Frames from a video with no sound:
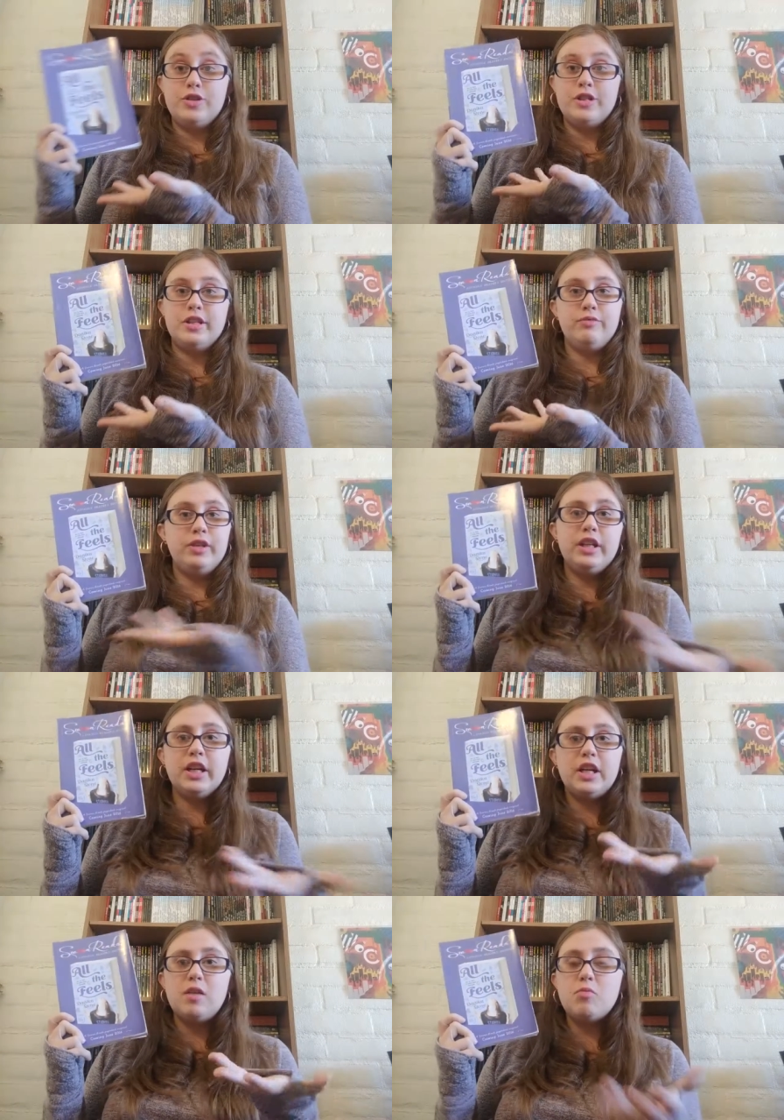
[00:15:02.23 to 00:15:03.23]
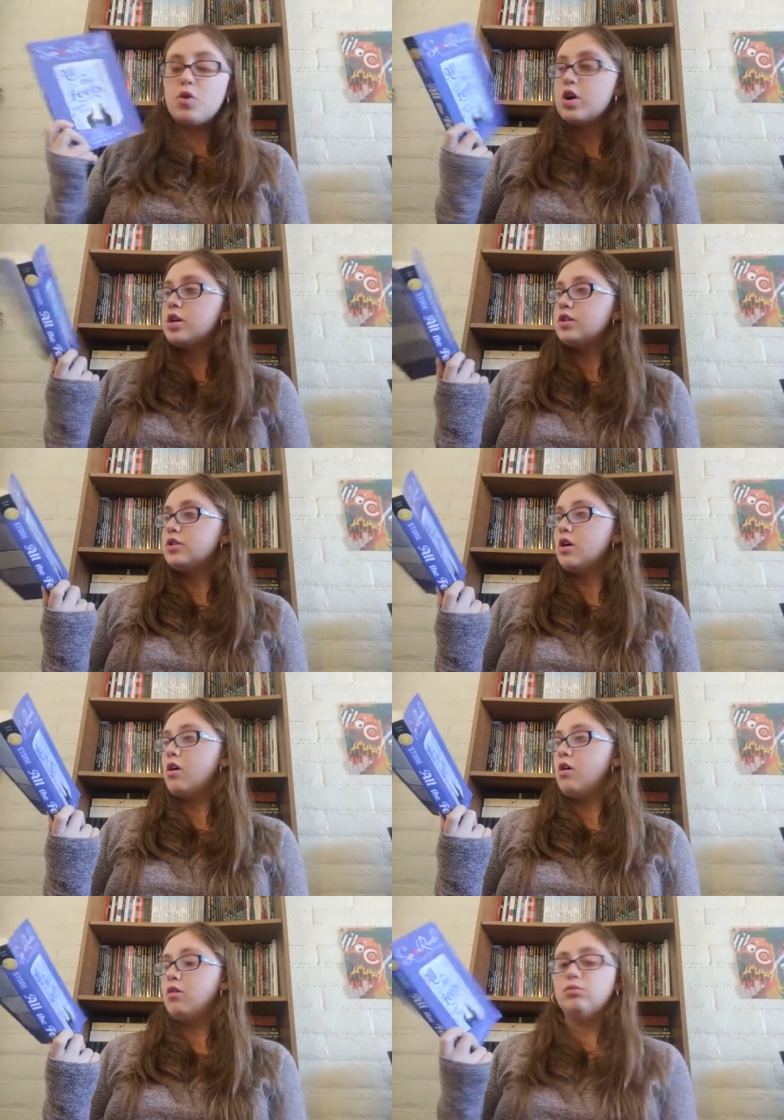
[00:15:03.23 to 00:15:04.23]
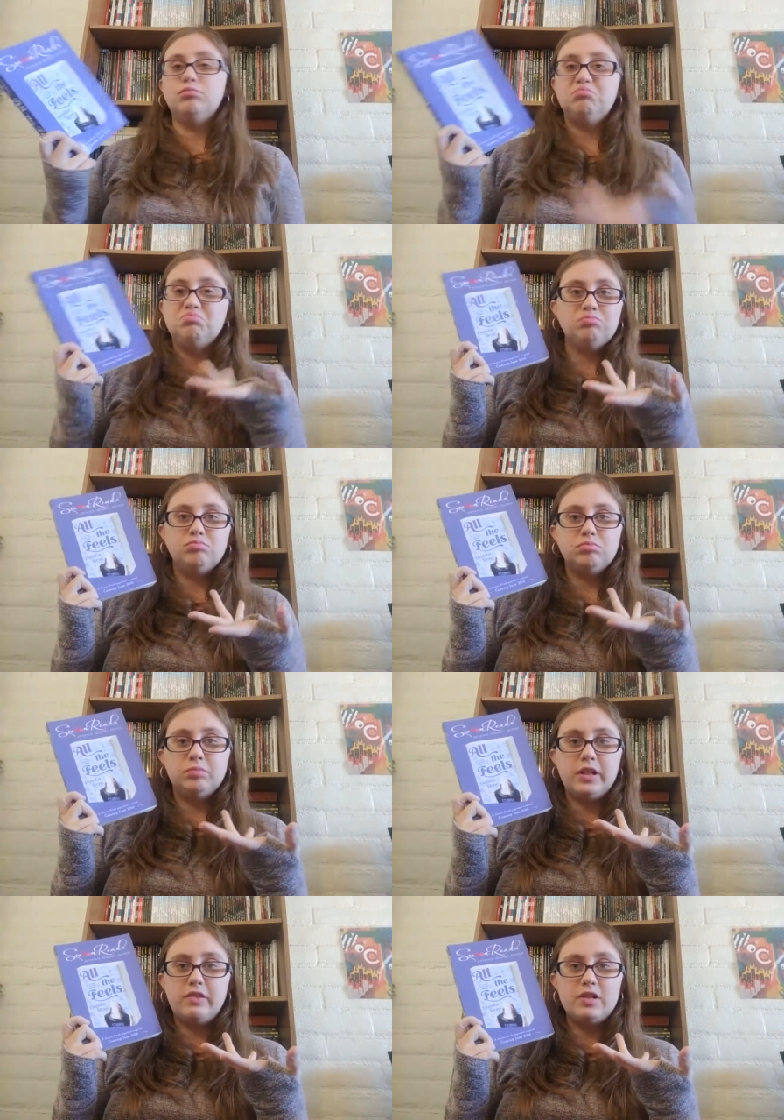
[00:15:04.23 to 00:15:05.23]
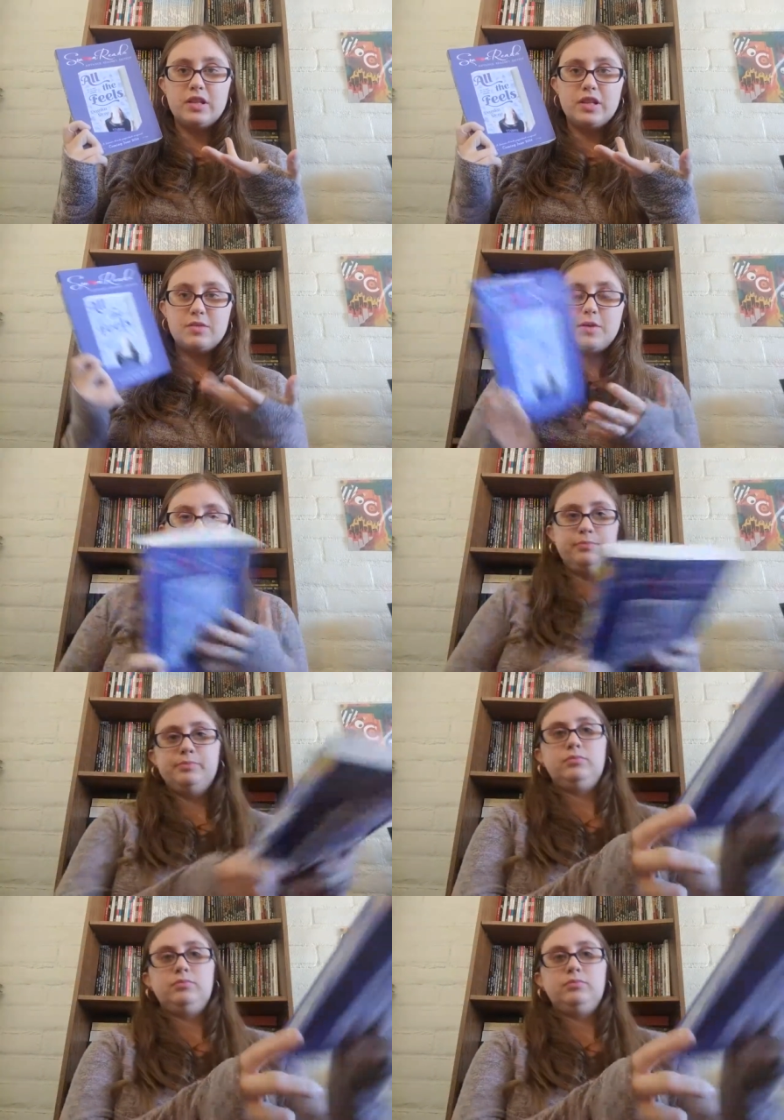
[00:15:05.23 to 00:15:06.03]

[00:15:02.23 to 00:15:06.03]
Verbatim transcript: interested in reading it anymore, so I'm getting rid of this one